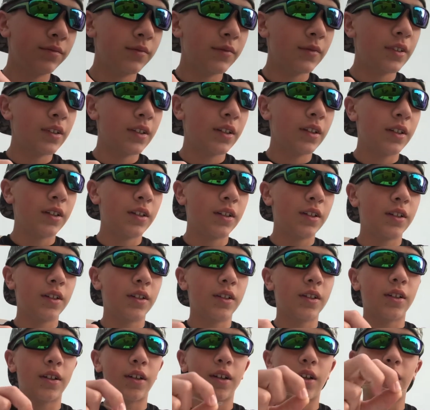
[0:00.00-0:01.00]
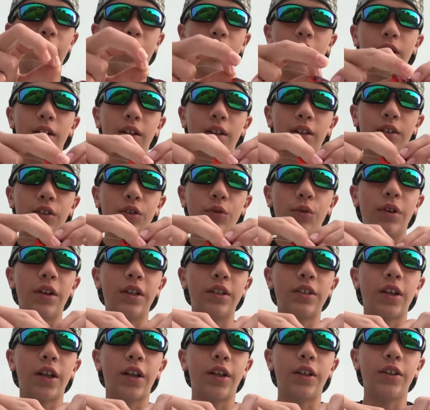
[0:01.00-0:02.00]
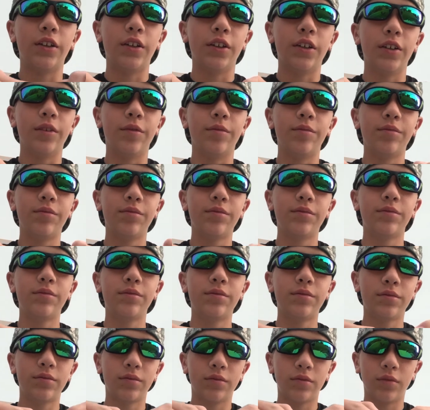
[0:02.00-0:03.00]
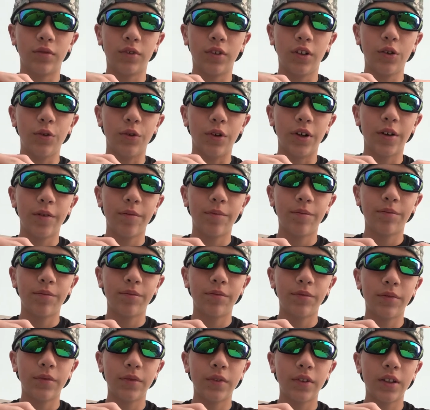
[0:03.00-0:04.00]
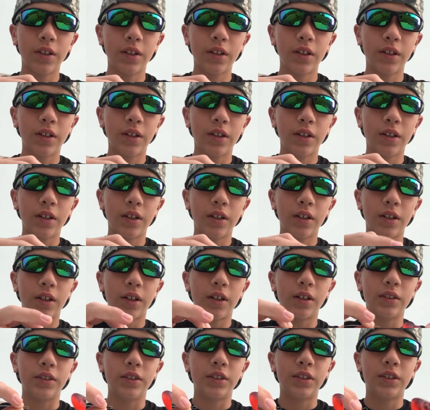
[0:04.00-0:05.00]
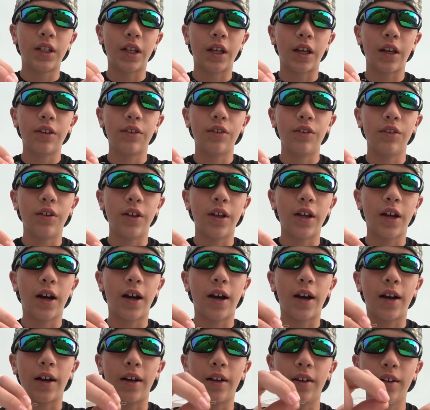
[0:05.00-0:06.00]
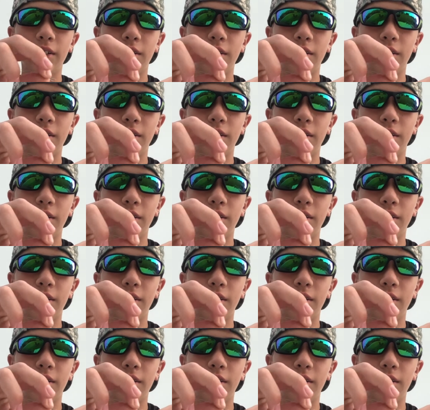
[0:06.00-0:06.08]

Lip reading: and you want to take your lure and stick it through the eye.